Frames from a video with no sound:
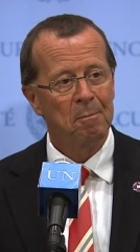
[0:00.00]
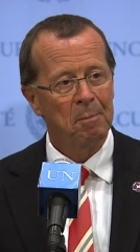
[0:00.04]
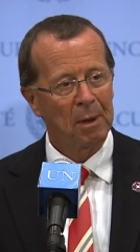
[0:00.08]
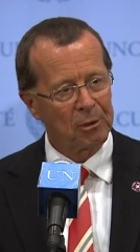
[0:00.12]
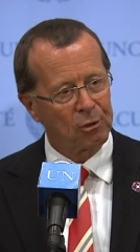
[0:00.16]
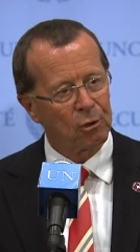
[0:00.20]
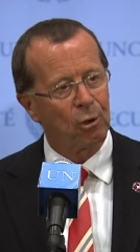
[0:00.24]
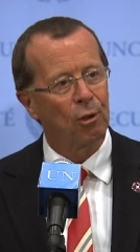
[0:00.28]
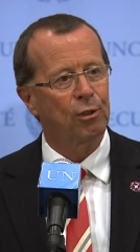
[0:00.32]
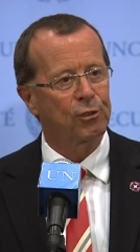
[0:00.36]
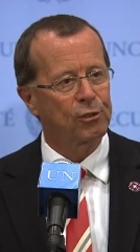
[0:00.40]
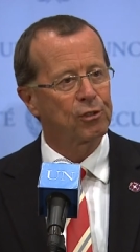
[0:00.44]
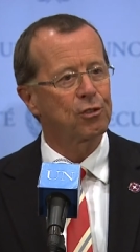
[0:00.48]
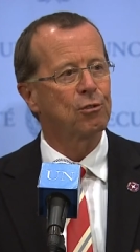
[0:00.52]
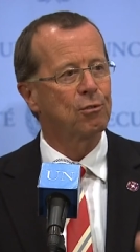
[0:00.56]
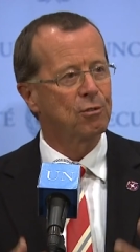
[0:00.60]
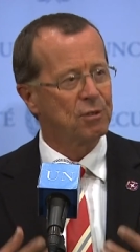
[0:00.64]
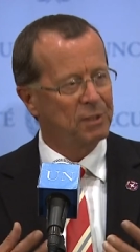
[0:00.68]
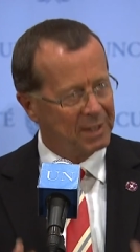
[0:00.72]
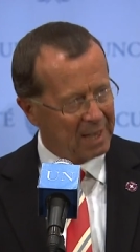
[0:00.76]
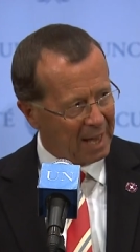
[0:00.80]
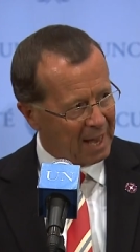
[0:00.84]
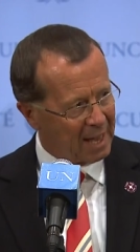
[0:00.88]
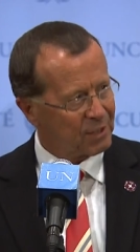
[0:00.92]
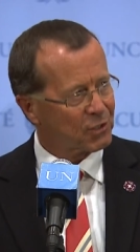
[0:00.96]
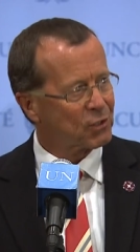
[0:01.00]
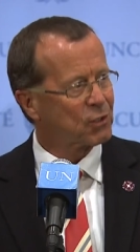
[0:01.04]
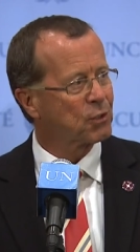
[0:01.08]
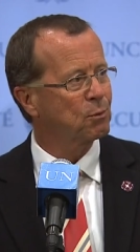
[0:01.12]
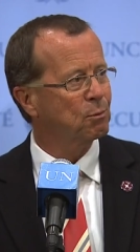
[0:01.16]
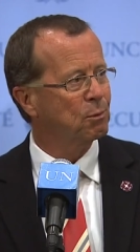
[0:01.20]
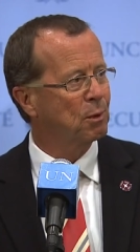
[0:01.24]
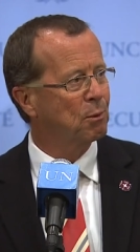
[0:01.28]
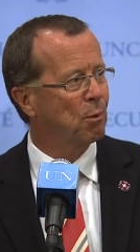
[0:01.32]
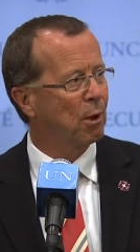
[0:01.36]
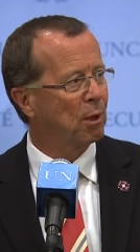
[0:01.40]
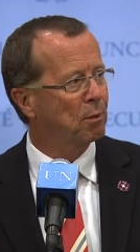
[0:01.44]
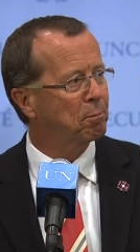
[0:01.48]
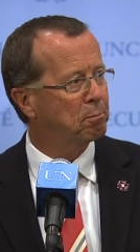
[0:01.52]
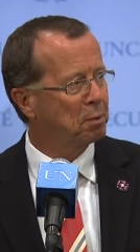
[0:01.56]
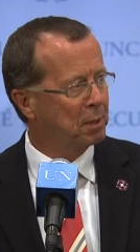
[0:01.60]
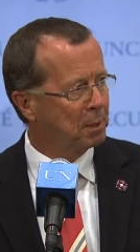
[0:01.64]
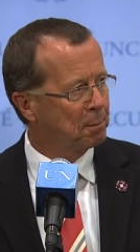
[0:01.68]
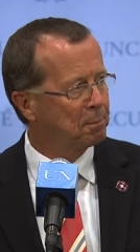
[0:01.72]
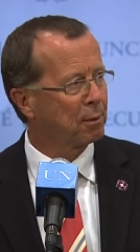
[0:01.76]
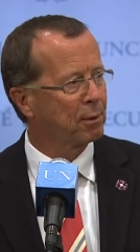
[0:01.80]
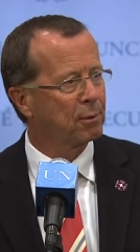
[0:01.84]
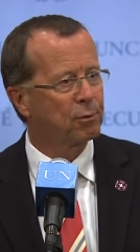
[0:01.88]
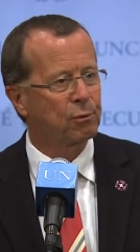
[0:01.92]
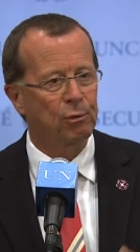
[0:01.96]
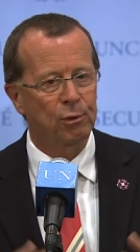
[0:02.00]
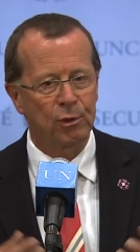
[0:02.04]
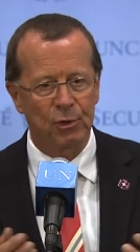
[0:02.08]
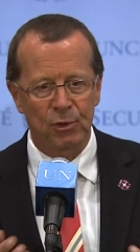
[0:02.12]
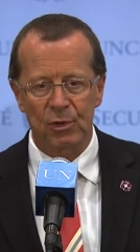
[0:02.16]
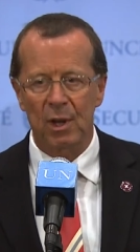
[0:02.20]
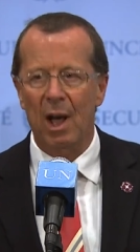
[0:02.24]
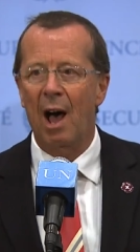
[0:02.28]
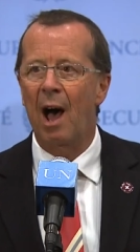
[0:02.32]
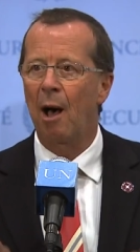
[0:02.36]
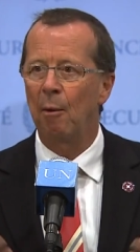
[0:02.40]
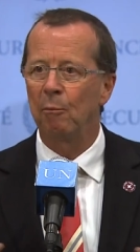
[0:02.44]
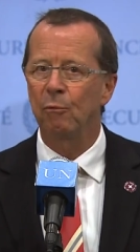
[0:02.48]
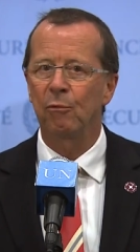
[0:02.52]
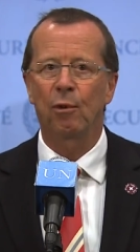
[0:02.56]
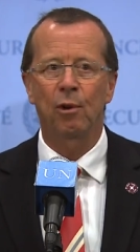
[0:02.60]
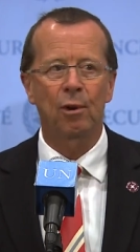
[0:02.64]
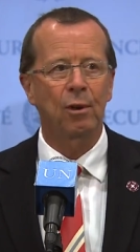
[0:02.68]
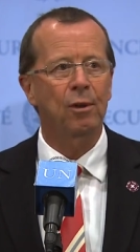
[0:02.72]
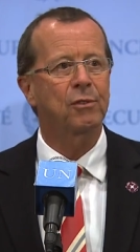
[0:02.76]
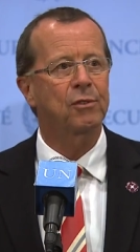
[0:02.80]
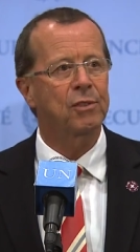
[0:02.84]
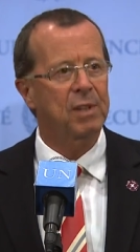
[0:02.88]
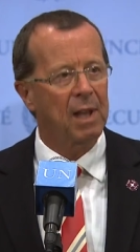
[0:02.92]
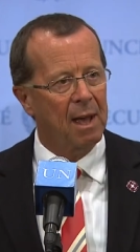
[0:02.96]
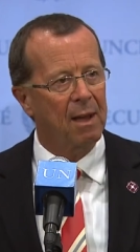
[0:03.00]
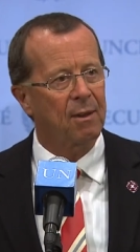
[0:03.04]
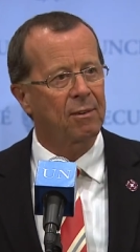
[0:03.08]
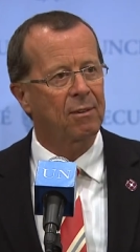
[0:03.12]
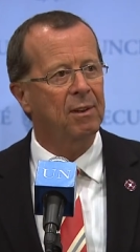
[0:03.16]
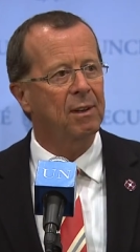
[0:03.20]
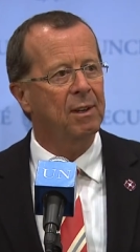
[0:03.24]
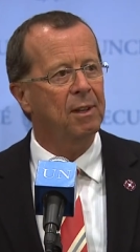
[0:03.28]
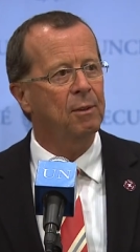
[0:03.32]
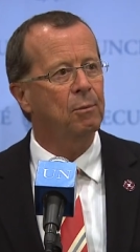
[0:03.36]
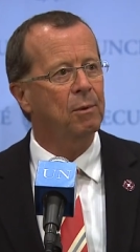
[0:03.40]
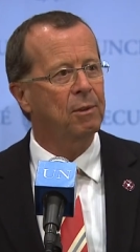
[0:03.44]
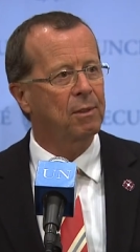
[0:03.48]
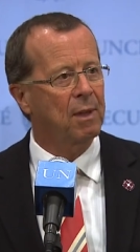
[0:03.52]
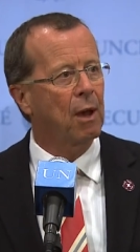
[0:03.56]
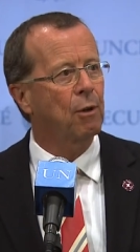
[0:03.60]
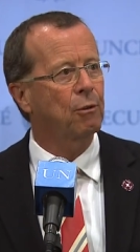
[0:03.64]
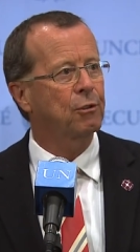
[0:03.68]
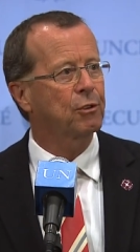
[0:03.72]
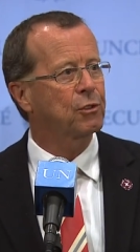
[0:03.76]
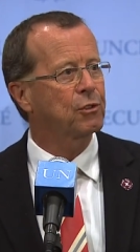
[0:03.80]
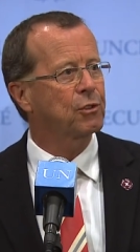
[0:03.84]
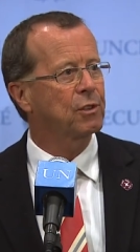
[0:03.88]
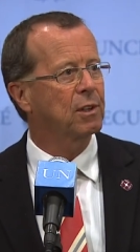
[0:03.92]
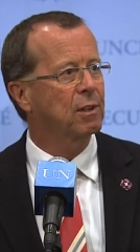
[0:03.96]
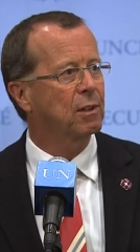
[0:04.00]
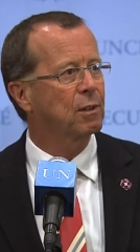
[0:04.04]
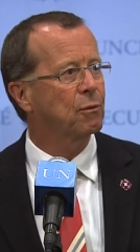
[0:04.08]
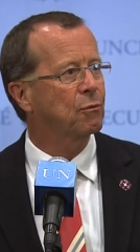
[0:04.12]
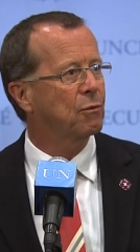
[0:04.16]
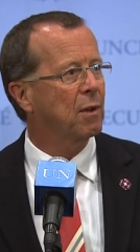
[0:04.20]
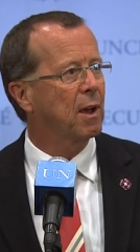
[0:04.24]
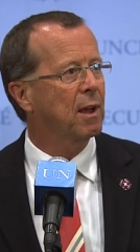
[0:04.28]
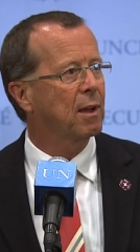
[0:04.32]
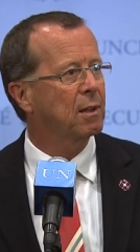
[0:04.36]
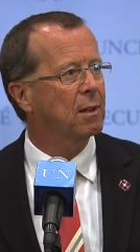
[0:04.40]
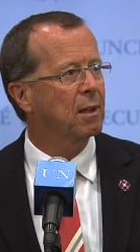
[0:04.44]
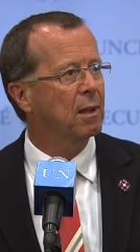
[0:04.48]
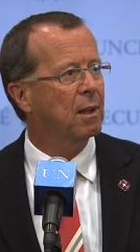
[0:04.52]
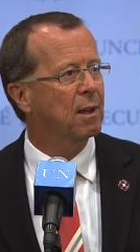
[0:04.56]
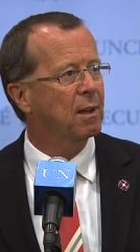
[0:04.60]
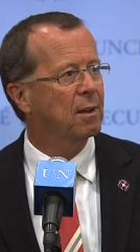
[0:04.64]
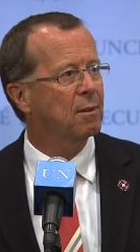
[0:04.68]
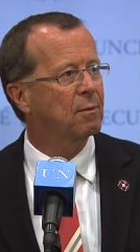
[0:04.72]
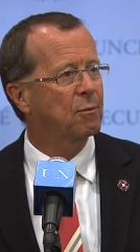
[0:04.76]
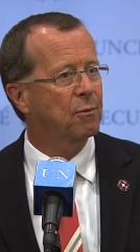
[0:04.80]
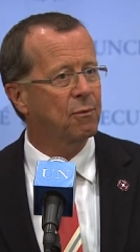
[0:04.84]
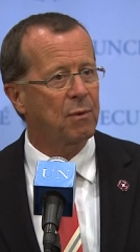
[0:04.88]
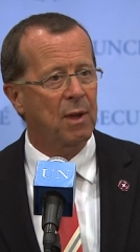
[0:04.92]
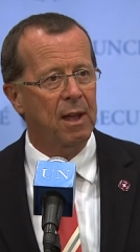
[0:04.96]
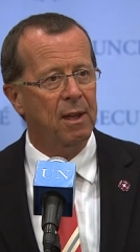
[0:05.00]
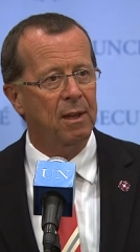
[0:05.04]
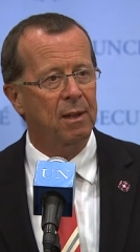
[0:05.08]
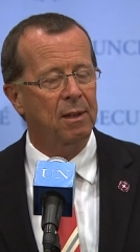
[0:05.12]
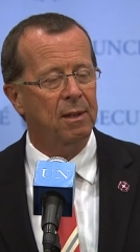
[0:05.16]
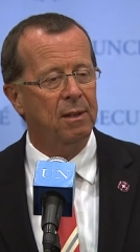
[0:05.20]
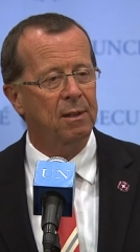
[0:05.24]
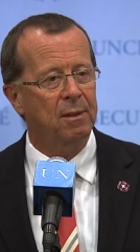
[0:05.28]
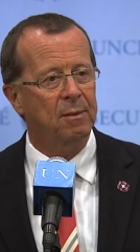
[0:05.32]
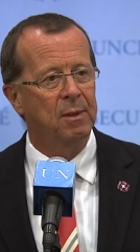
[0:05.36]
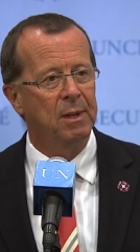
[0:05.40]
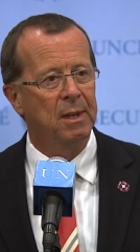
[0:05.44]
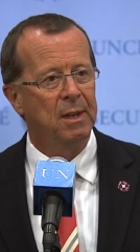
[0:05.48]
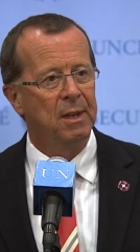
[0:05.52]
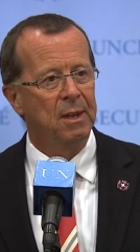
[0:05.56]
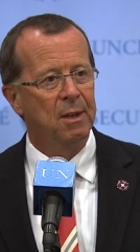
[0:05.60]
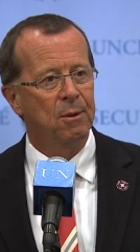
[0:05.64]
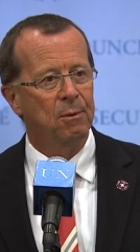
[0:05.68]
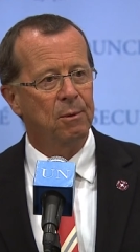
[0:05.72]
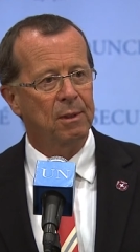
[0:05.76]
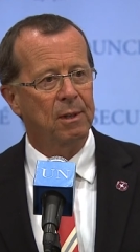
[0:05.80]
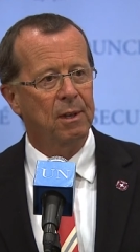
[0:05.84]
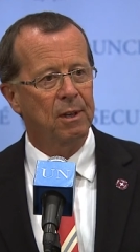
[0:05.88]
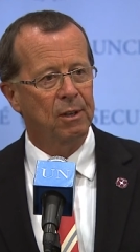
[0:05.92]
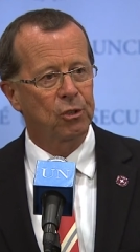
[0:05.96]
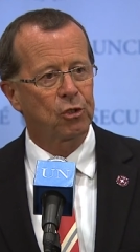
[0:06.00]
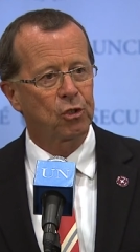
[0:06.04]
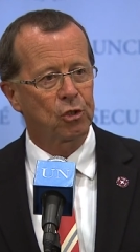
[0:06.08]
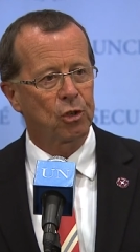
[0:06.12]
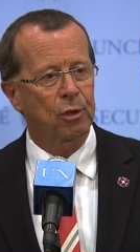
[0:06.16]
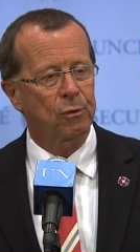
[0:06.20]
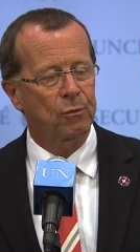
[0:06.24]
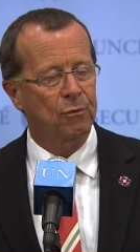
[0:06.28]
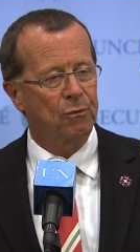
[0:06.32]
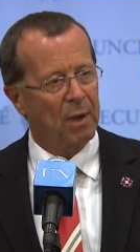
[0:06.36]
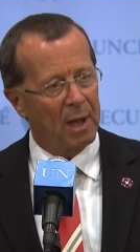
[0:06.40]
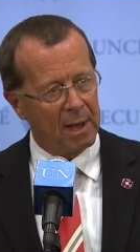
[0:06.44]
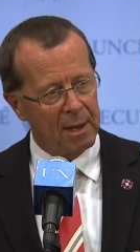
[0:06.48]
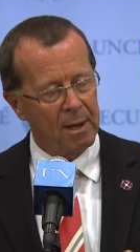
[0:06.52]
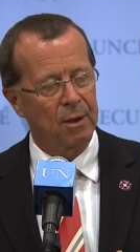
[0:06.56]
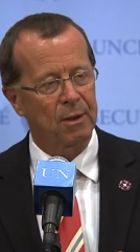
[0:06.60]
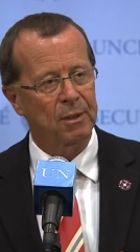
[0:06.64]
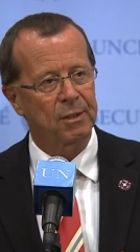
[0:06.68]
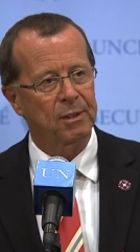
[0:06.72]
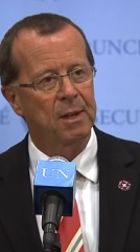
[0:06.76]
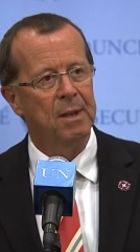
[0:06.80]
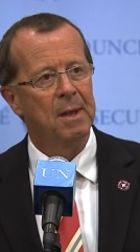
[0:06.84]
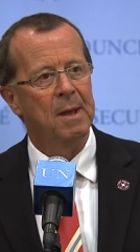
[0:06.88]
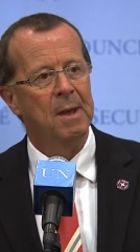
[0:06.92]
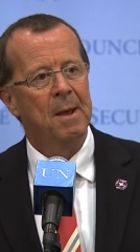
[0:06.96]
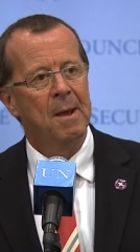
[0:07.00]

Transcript: But also, yes, we want people to disarm voluntarily without a single fire, uh, fire uh, with a shot fired.